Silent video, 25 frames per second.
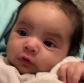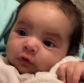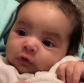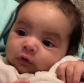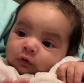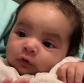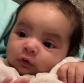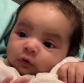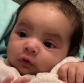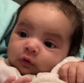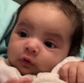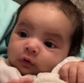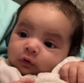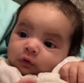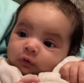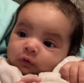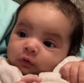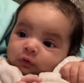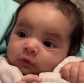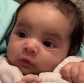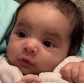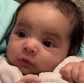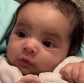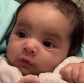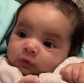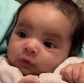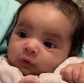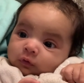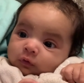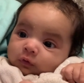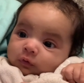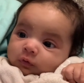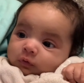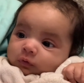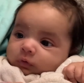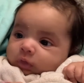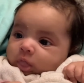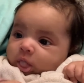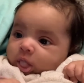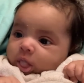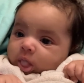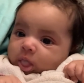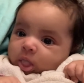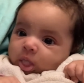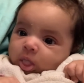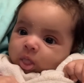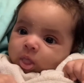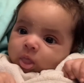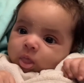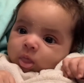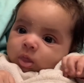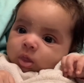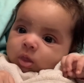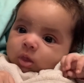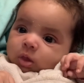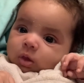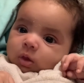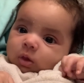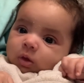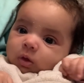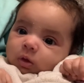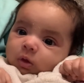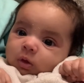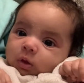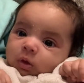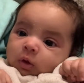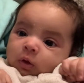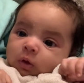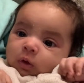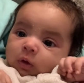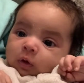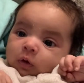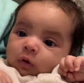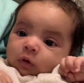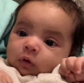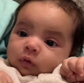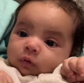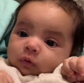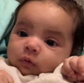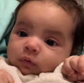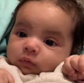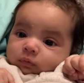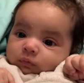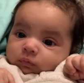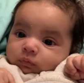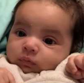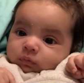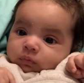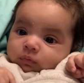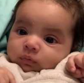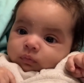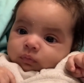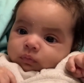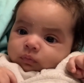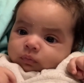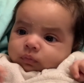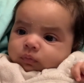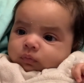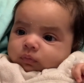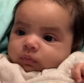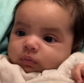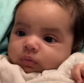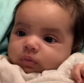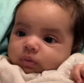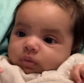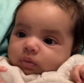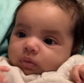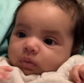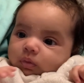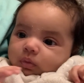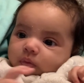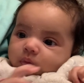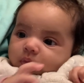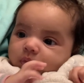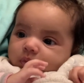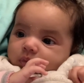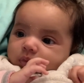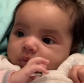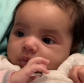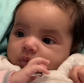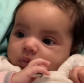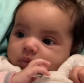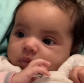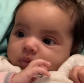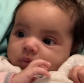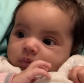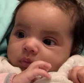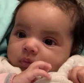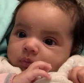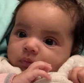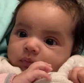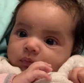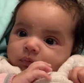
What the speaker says: (silence)